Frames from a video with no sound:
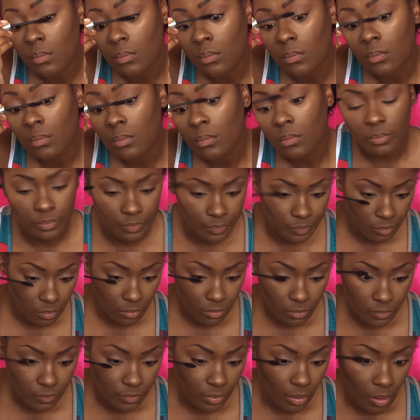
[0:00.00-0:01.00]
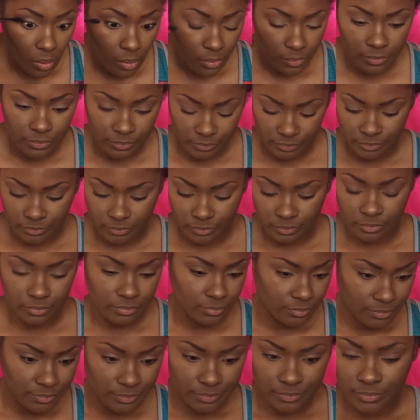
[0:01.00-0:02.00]
Making sure I coat
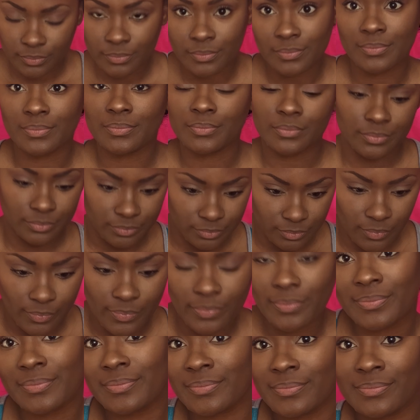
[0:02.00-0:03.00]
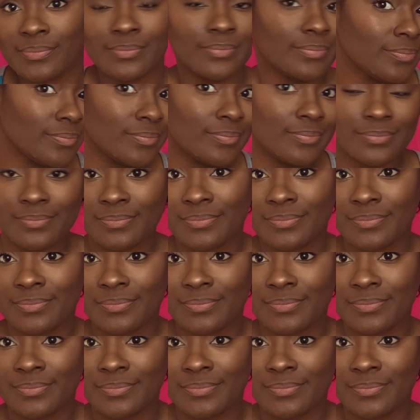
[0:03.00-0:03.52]
every single lash.